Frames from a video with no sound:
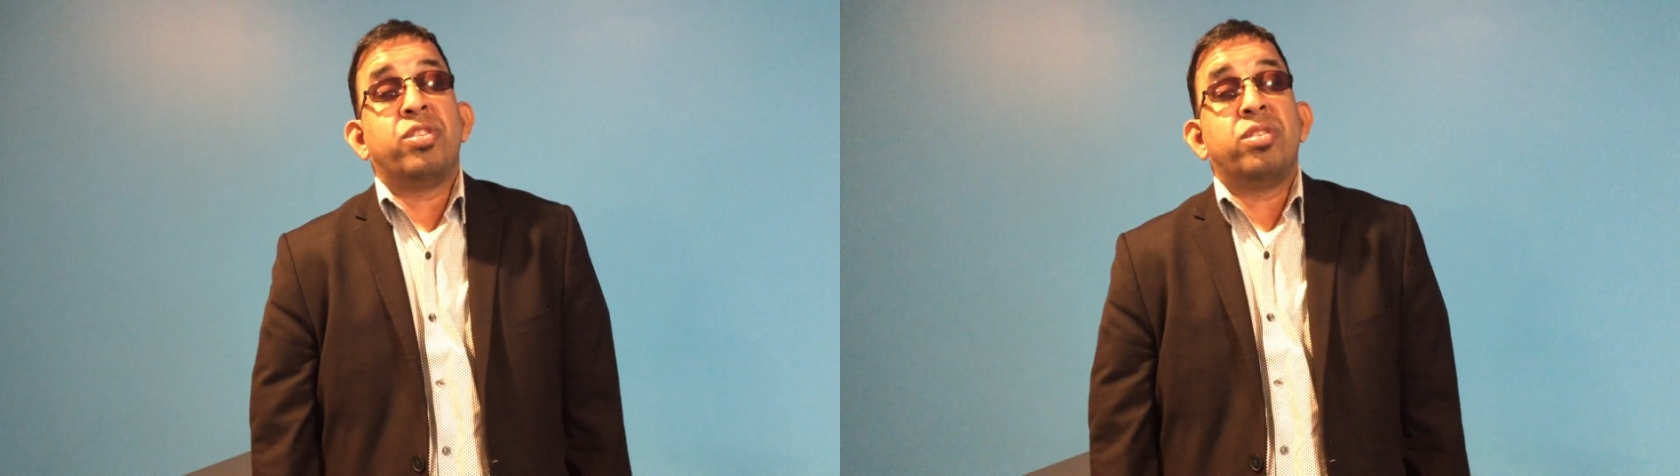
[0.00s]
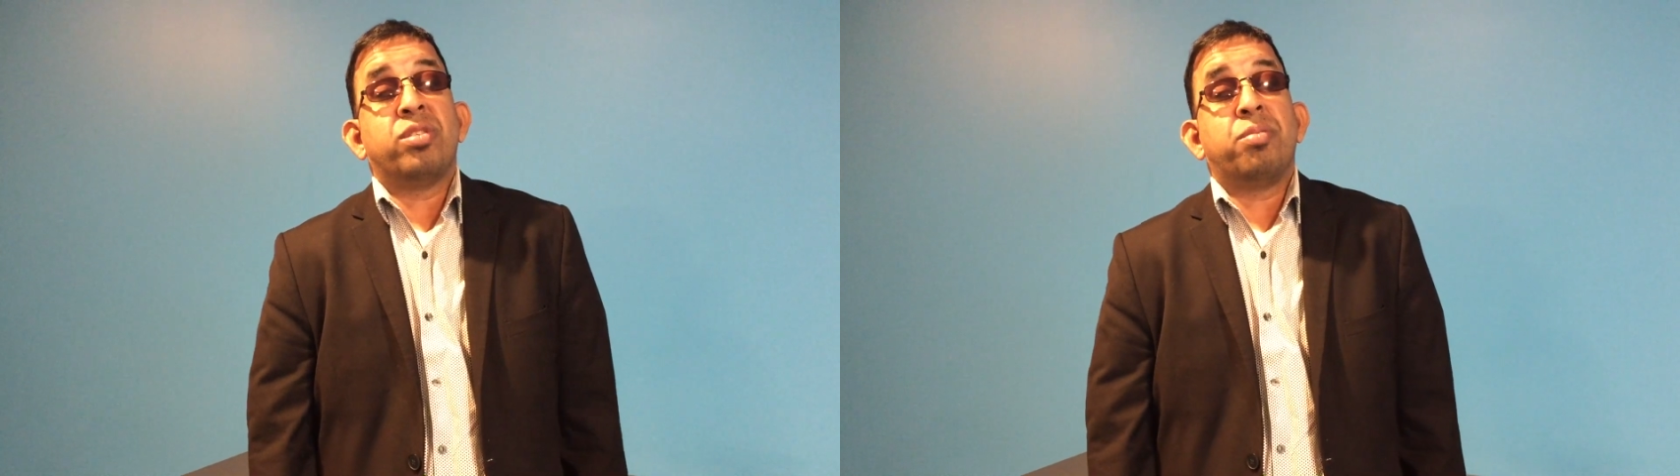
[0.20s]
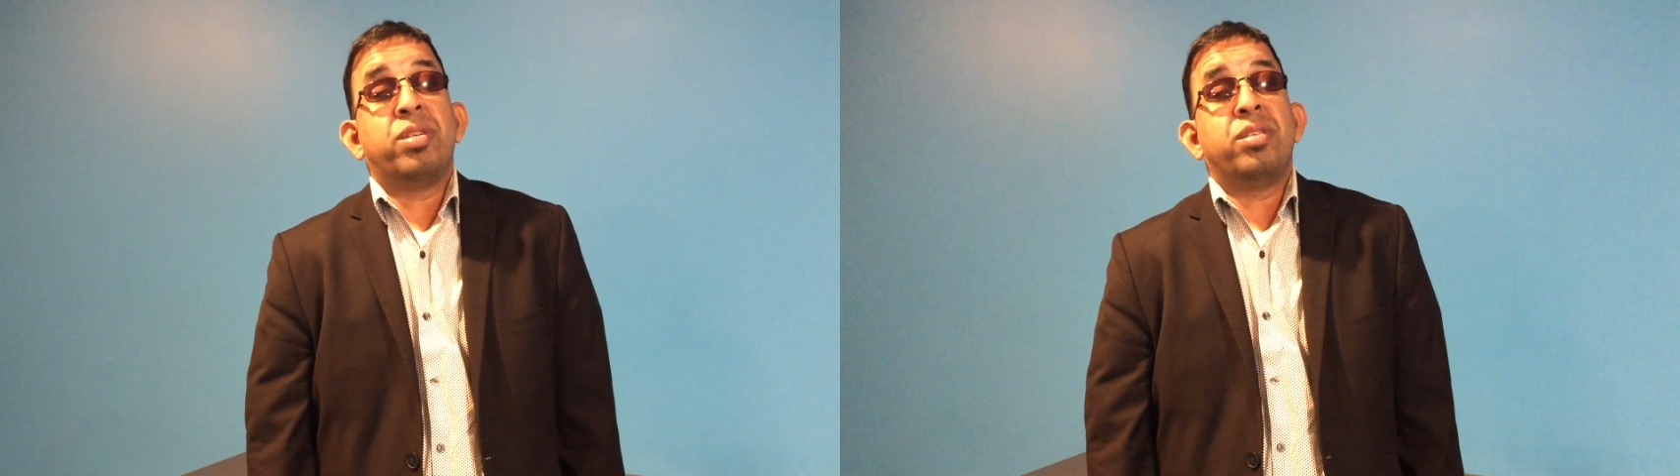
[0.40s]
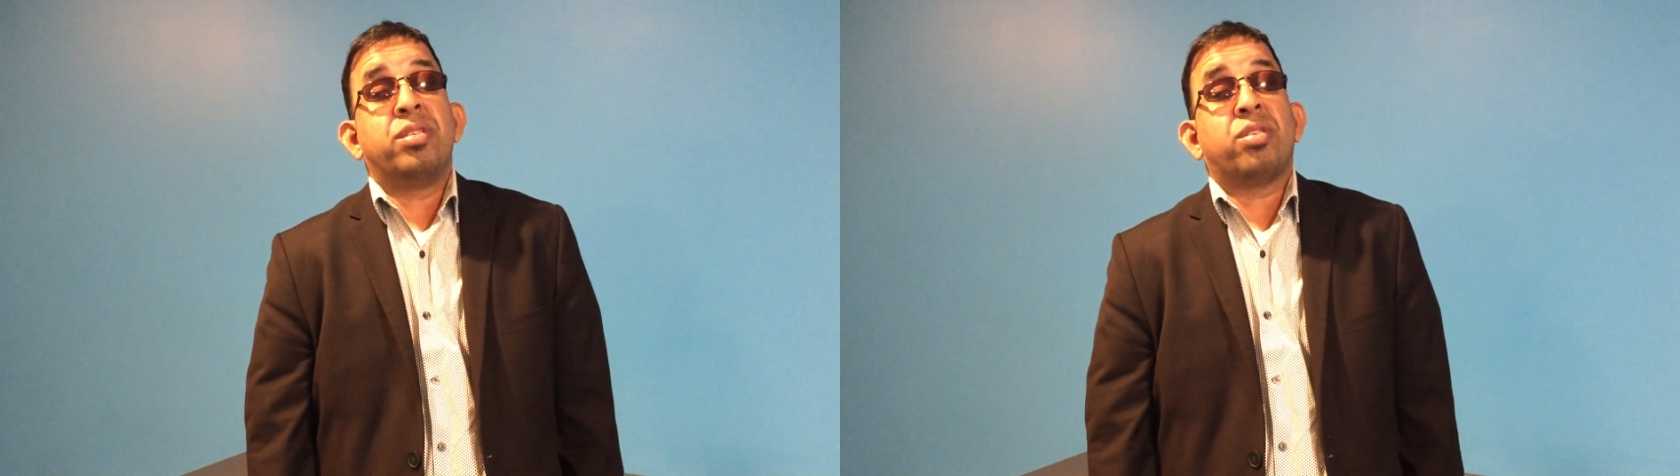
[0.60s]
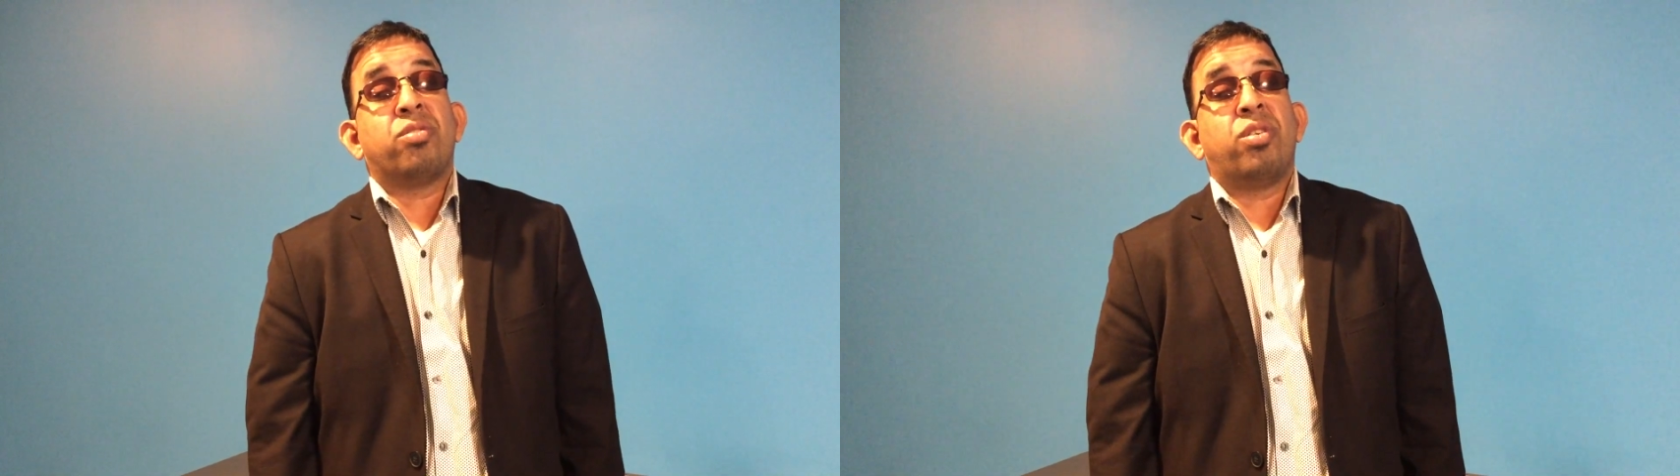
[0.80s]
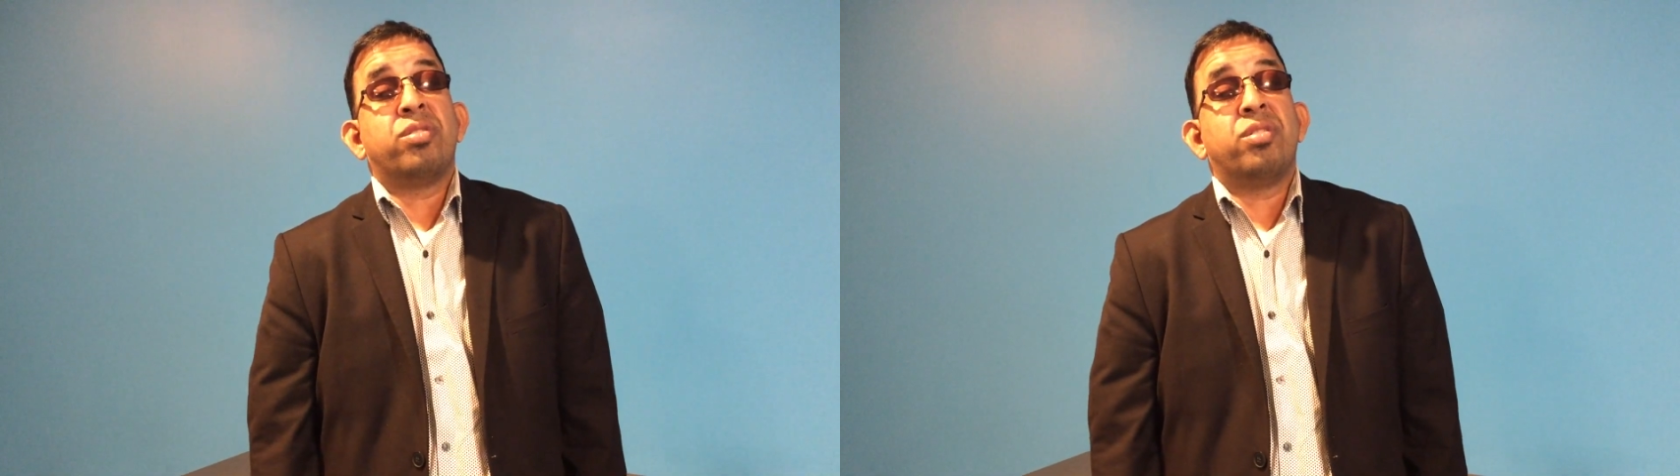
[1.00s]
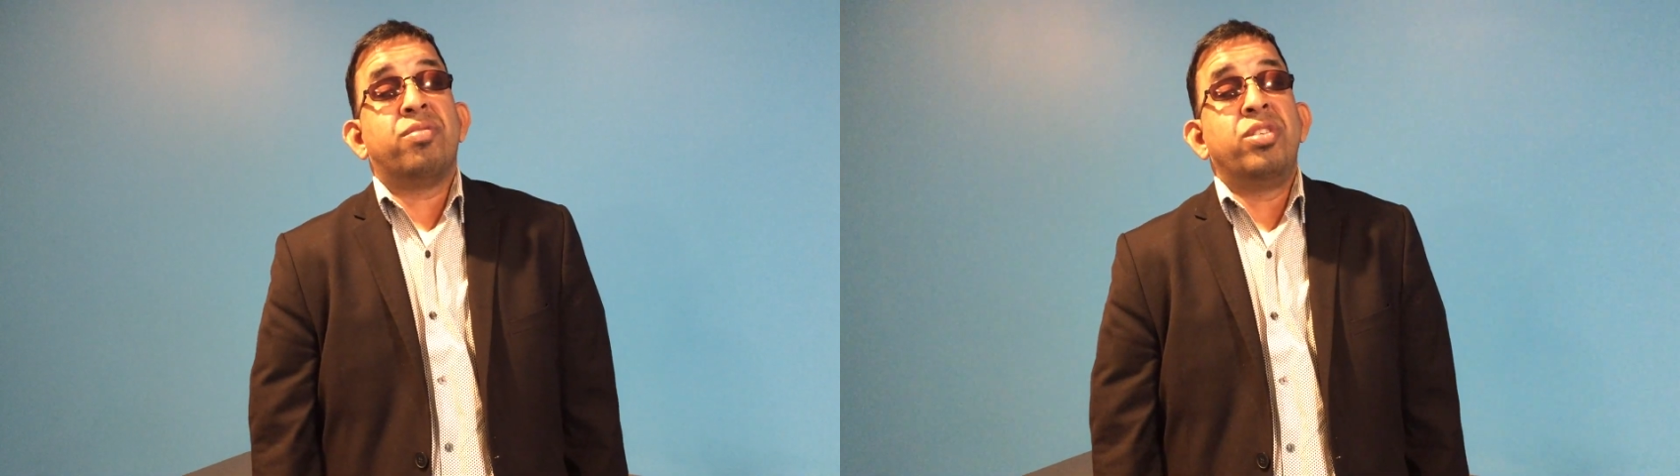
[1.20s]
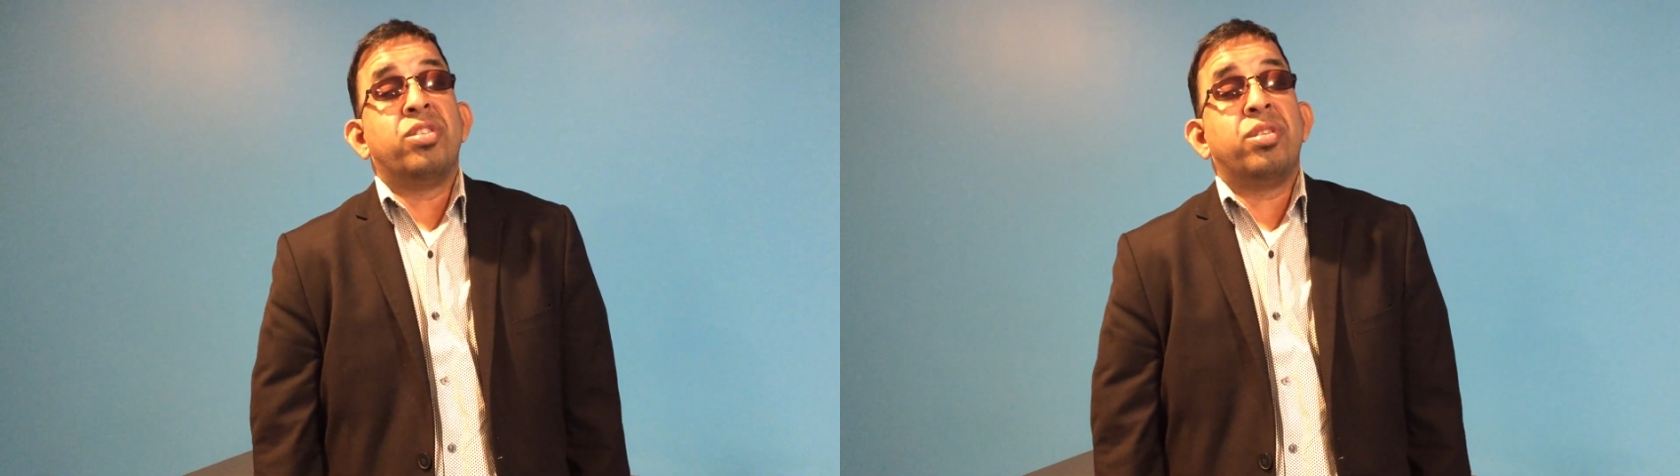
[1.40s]
vision disabilities across
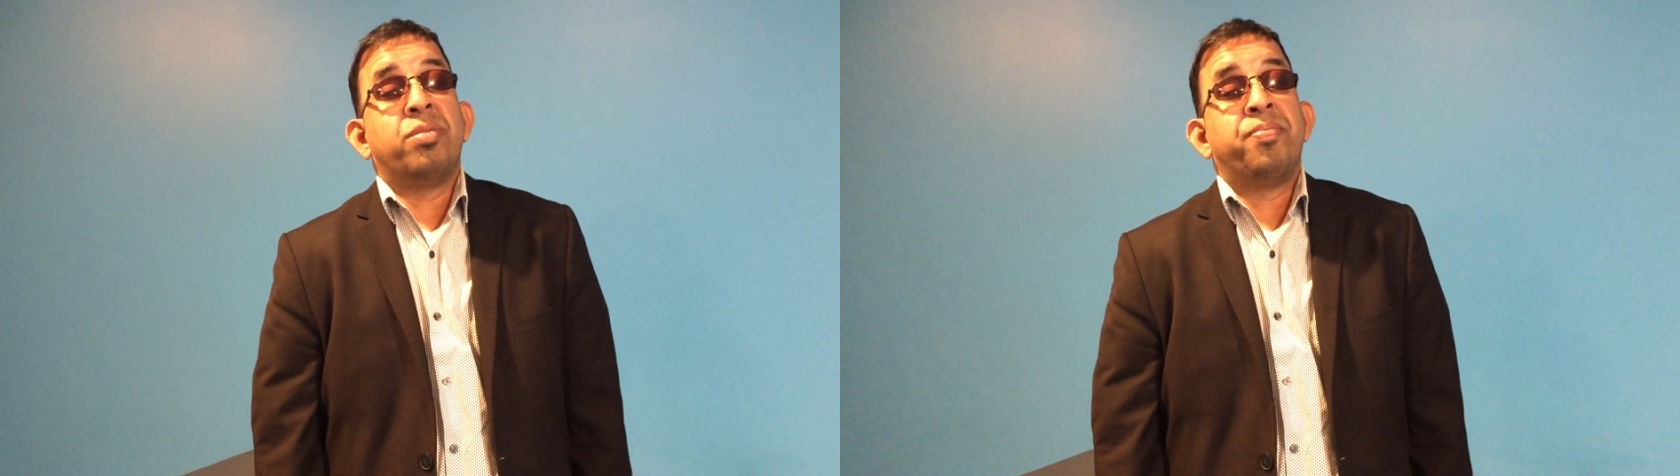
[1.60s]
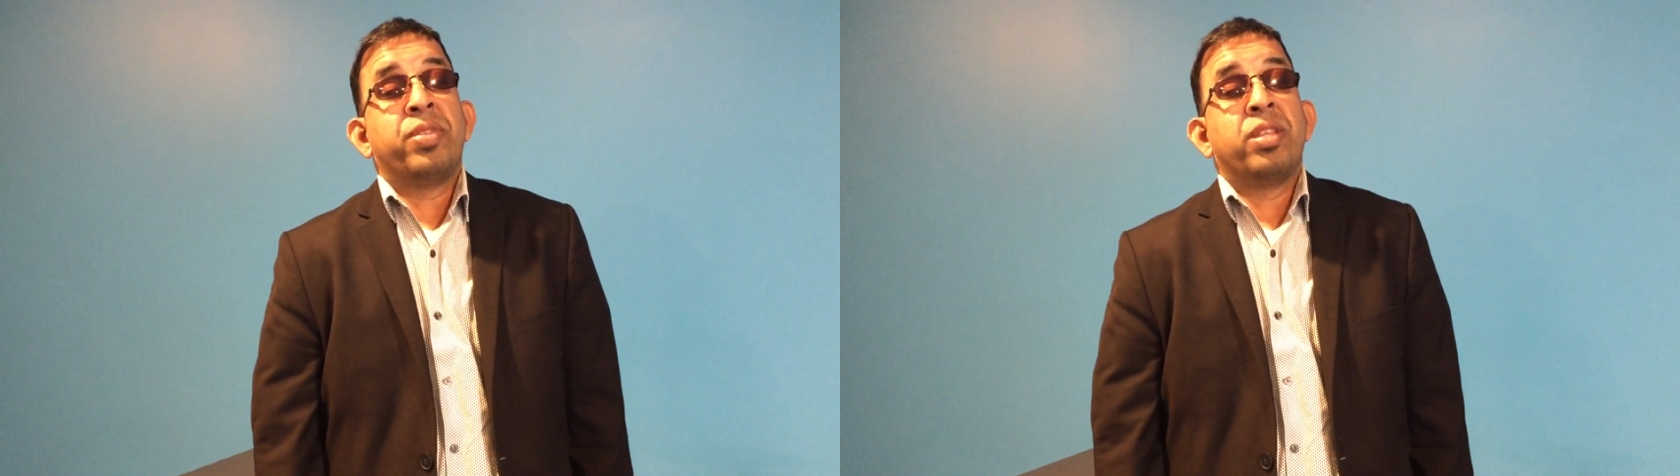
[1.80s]
the region.